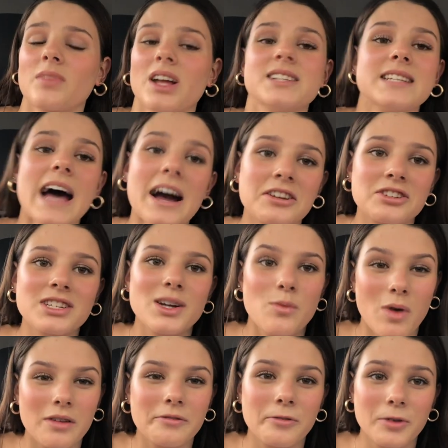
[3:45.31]
It's actually
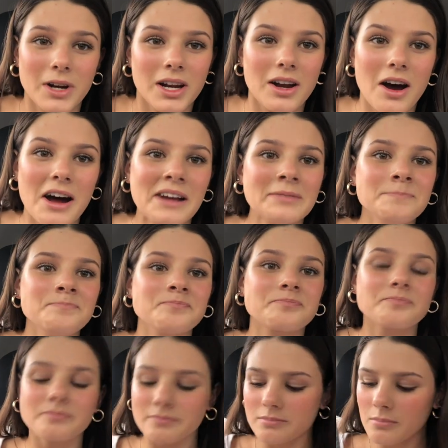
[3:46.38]
1.49
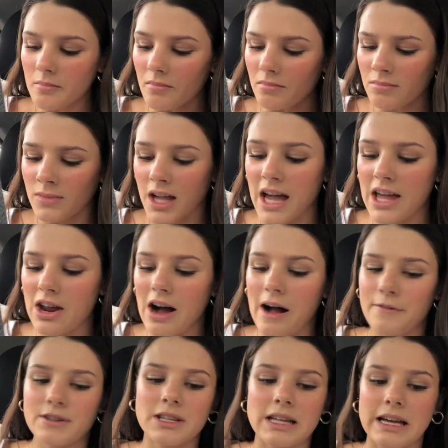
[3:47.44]
and I
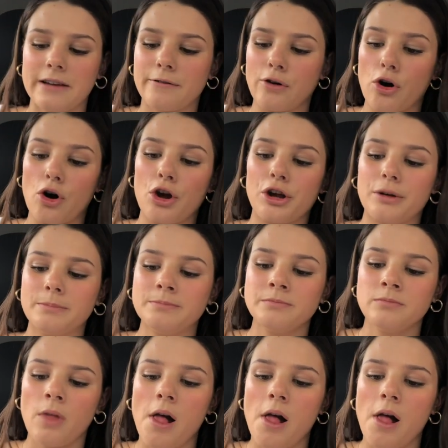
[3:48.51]
have to leave home